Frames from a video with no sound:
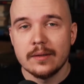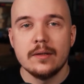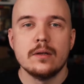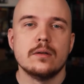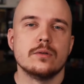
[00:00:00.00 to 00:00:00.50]

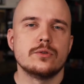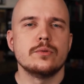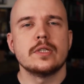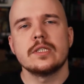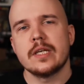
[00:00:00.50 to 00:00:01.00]
Or do
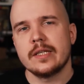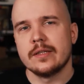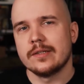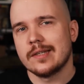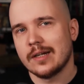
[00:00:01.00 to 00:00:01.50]
they take
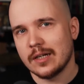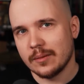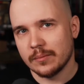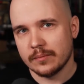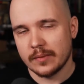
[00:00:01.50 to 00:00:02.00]
their
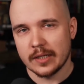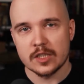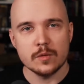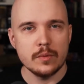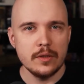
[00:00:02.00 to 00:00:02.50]
time and
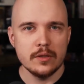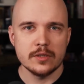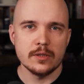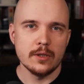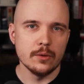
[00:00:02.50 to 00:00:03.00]
speak
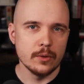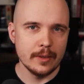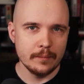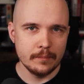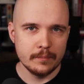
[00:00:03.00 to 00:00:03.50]
slowly?